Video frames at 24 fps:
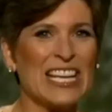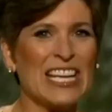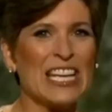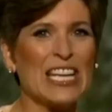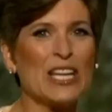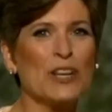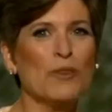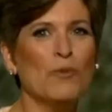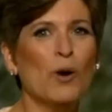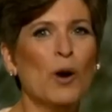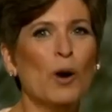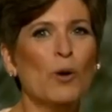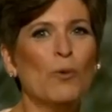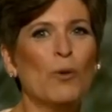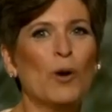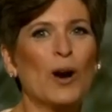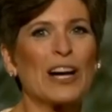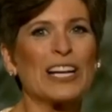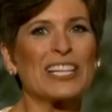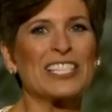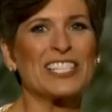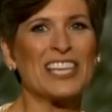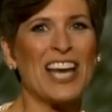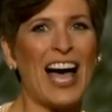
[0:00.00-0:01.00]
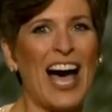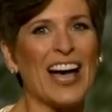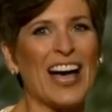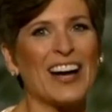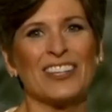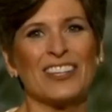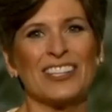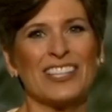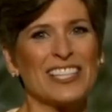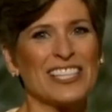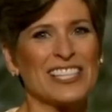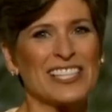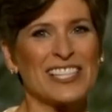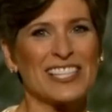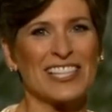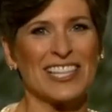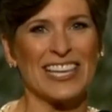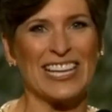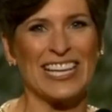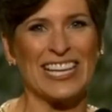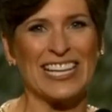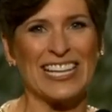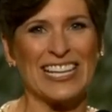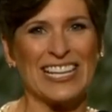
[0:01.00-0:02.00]
he will work
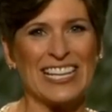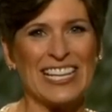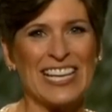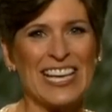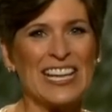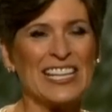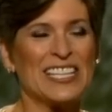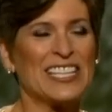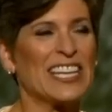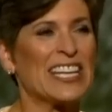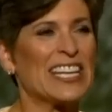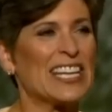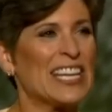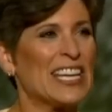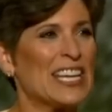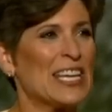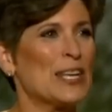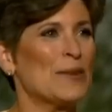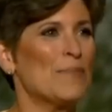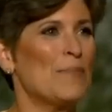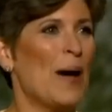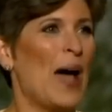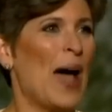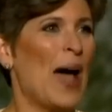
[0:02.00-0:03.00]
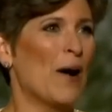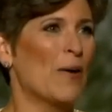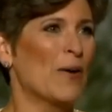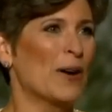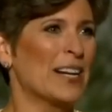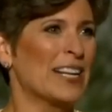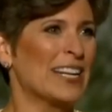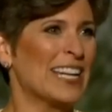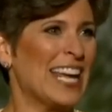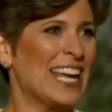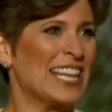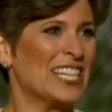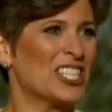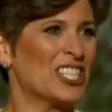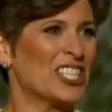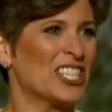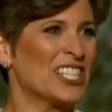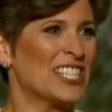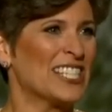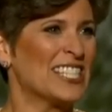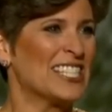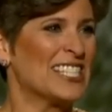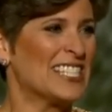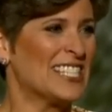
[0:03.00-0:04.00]
tirelessly to keep our
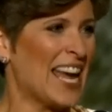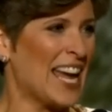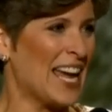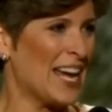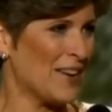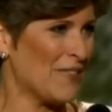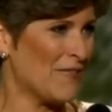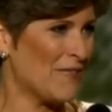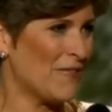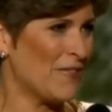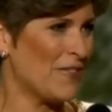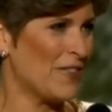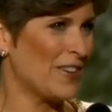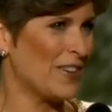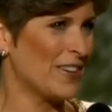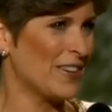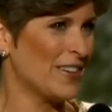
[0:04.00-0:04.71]
nation safe.